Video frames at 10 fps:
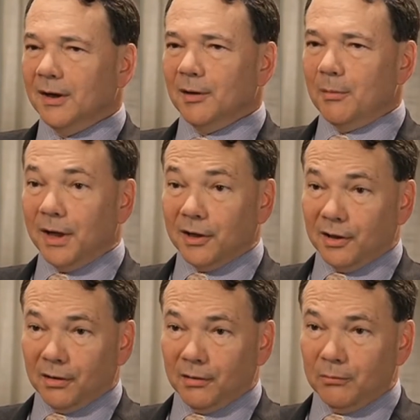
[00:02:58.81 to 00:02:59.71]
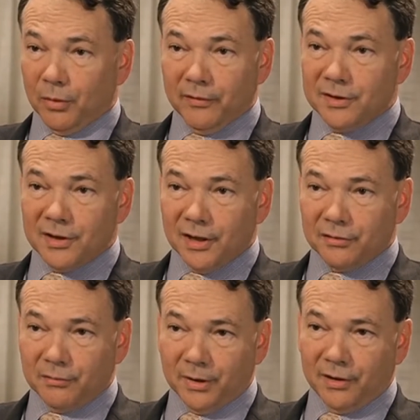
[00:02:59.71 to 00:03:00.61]
making movies, not
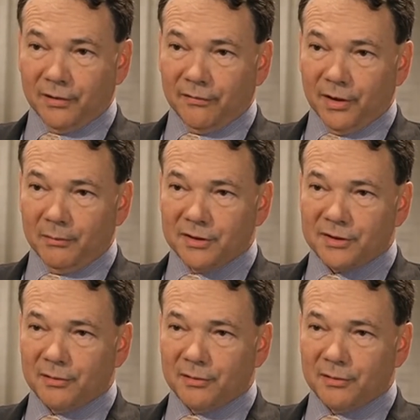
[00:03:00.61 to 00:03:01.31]
too many of them. And so